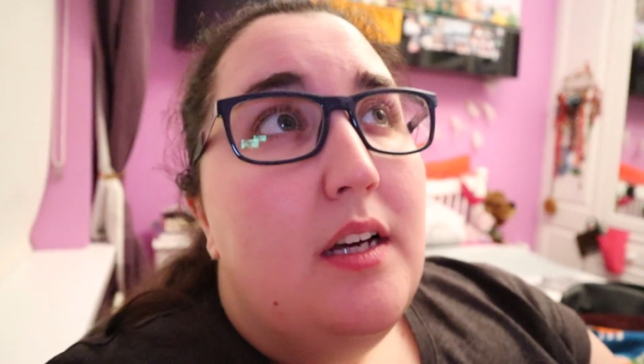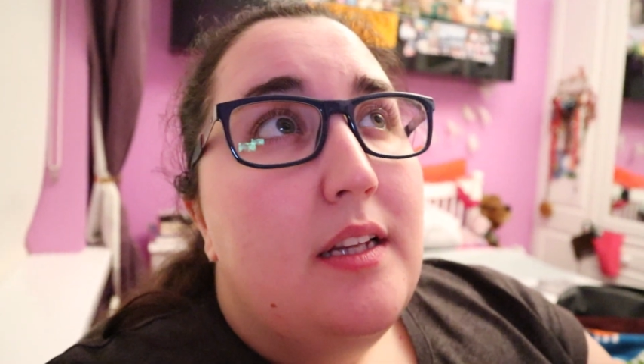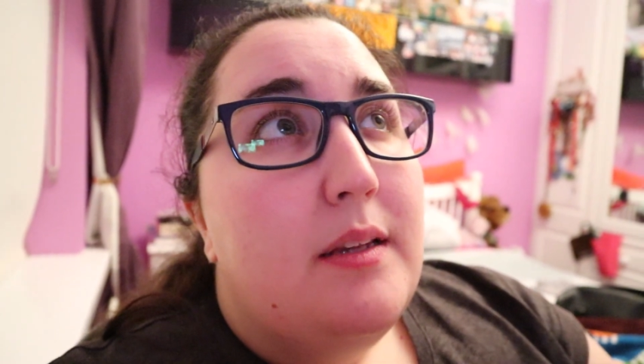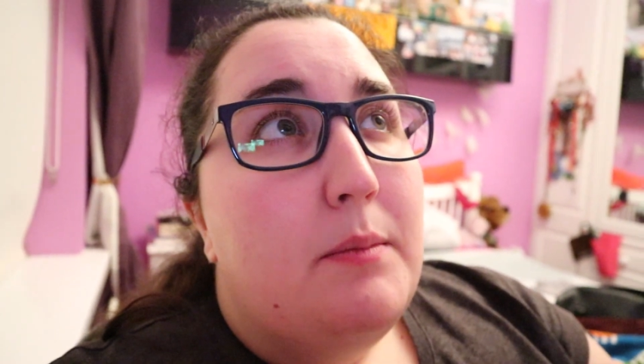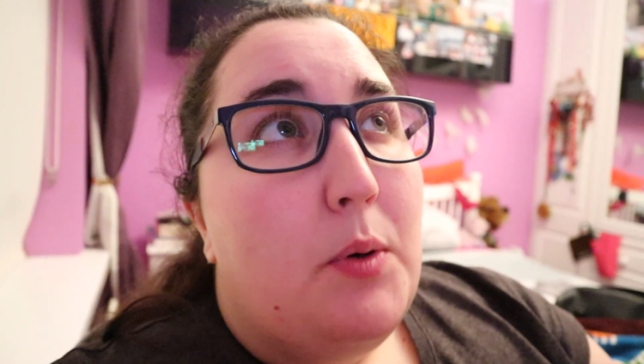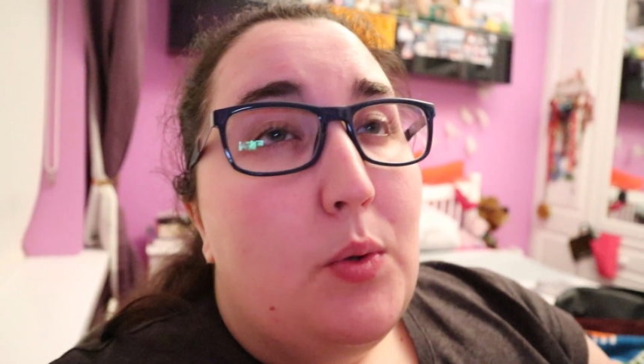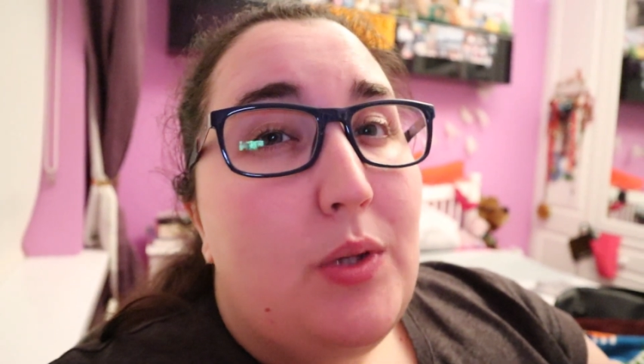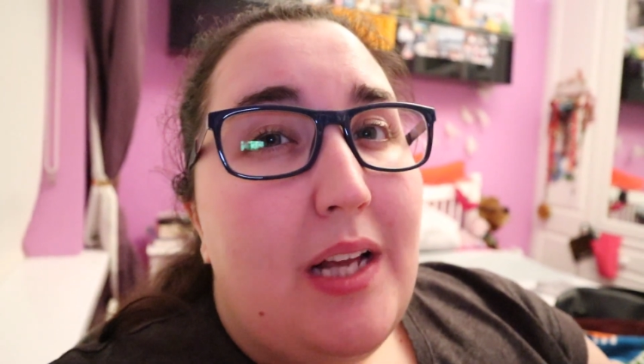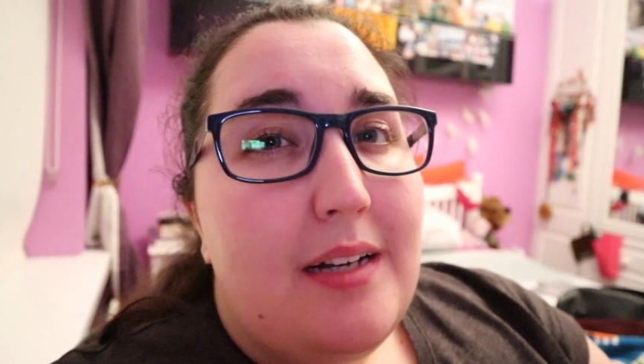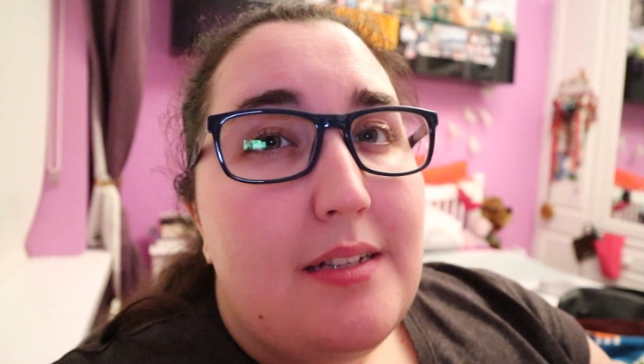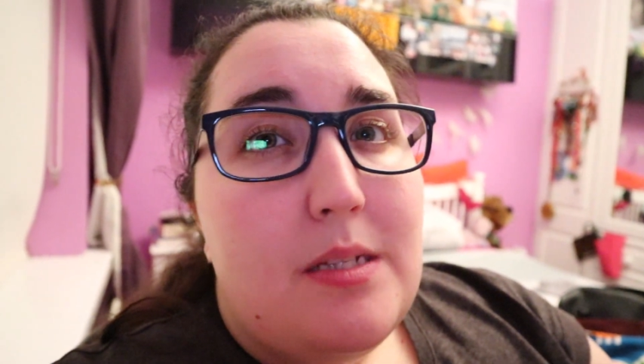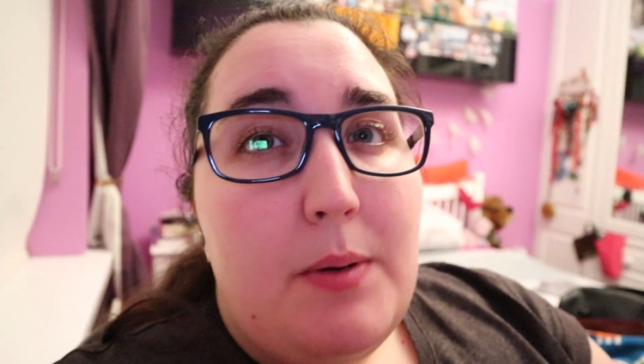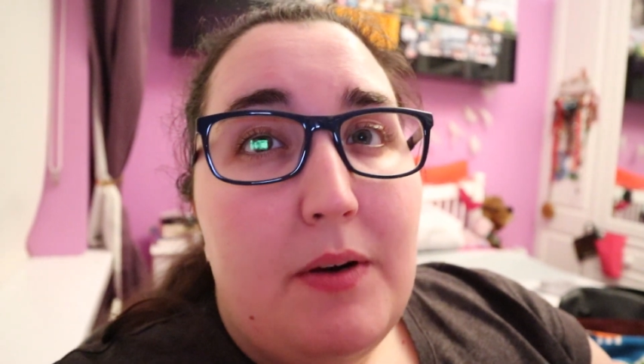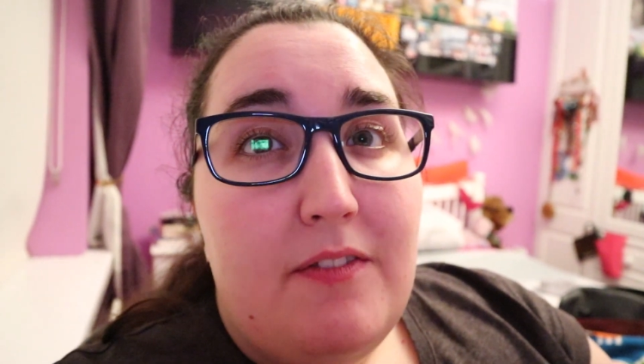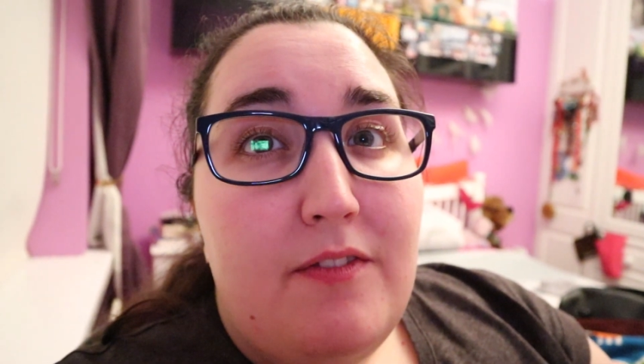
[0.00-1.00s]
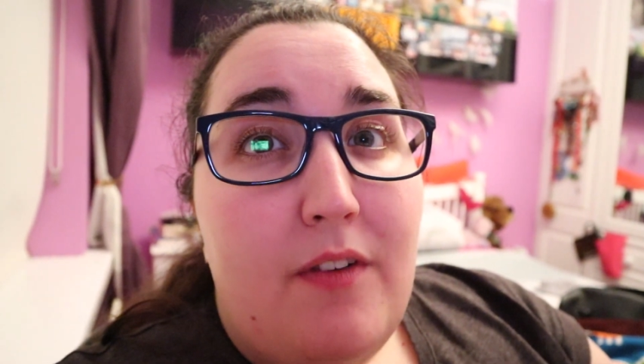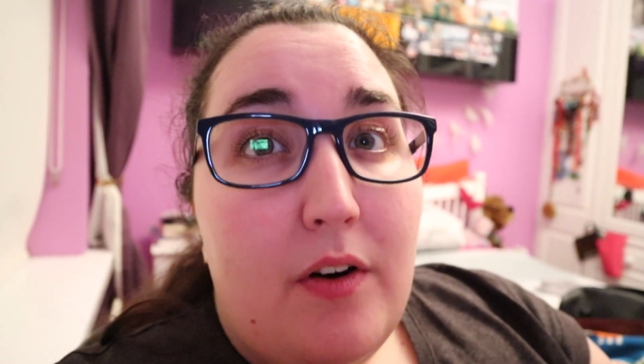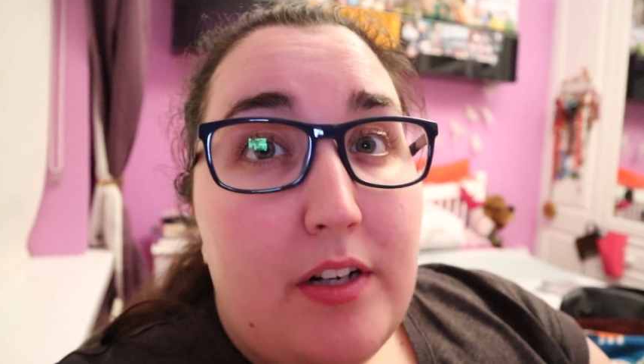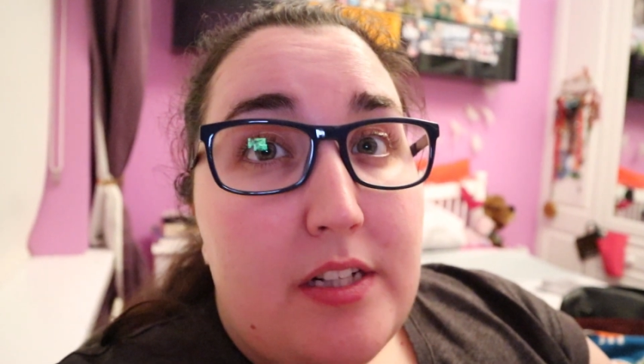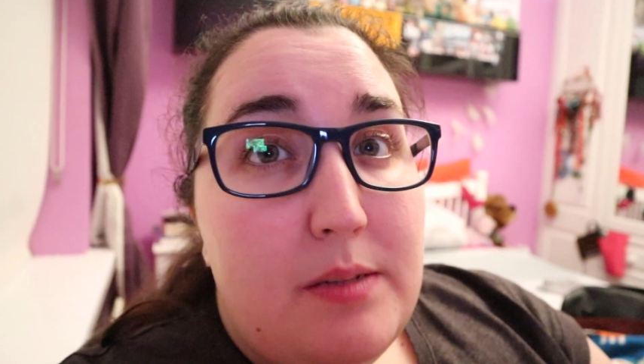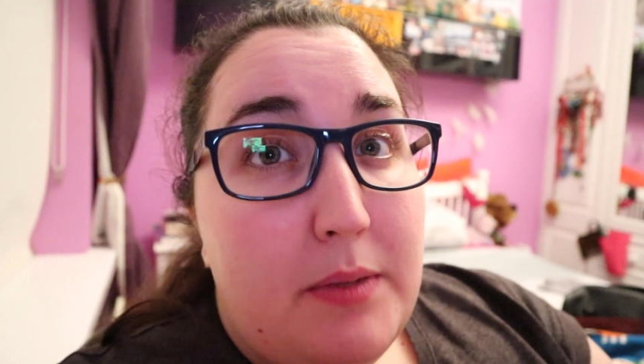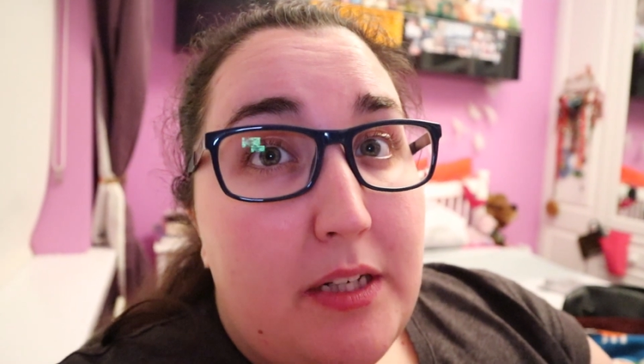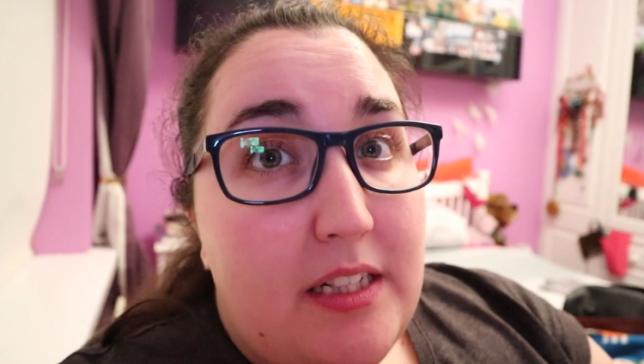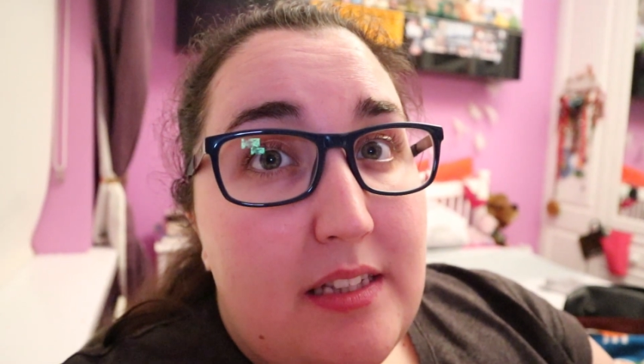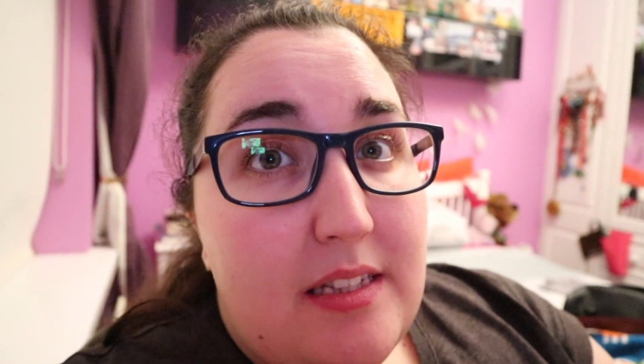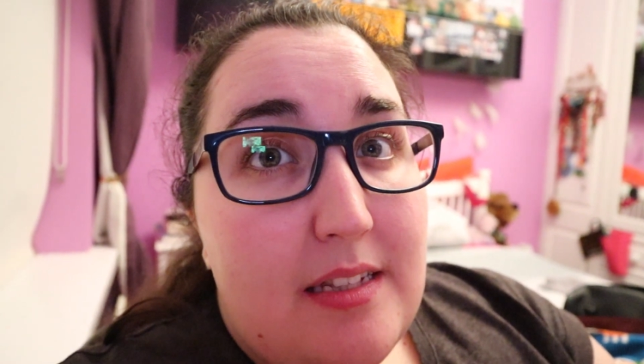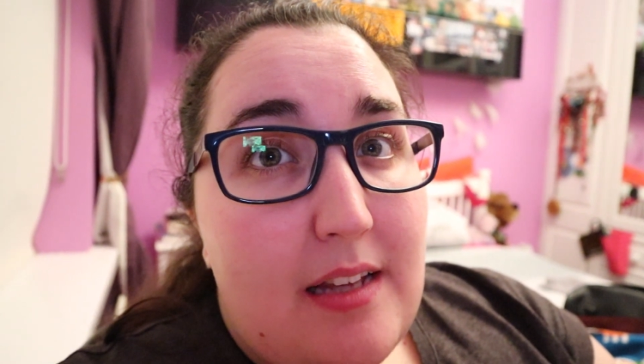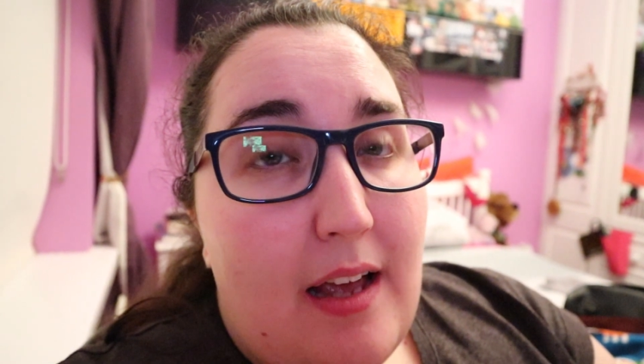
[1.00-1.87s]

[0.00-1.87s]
They both lasted about 40 minutes